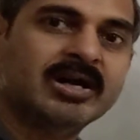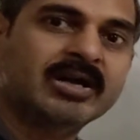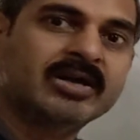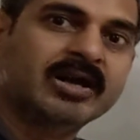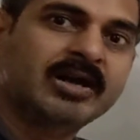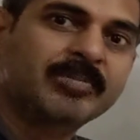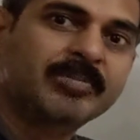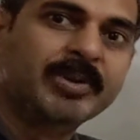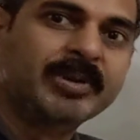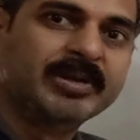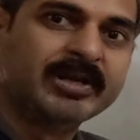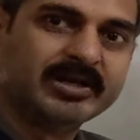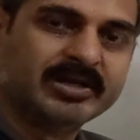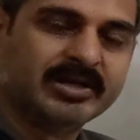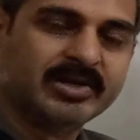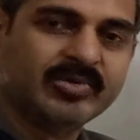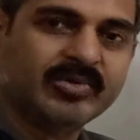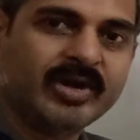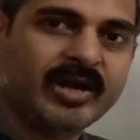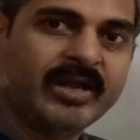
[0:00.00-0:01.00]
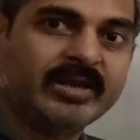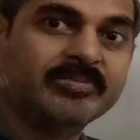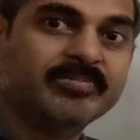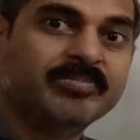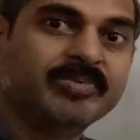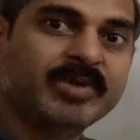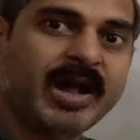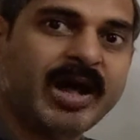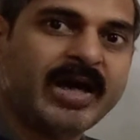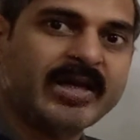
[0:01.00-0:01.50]
competitive in
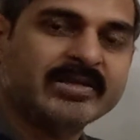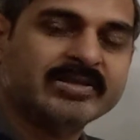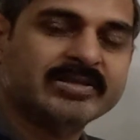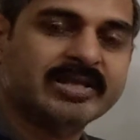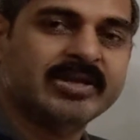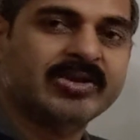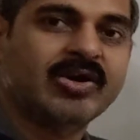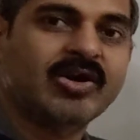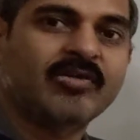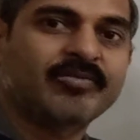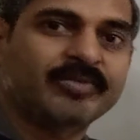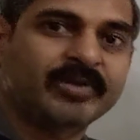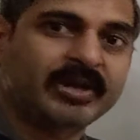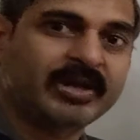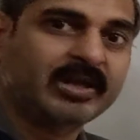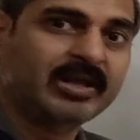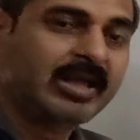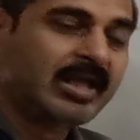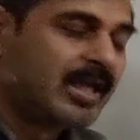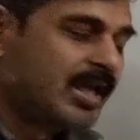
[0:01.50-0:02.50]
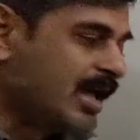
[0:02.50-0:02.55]
price and offering.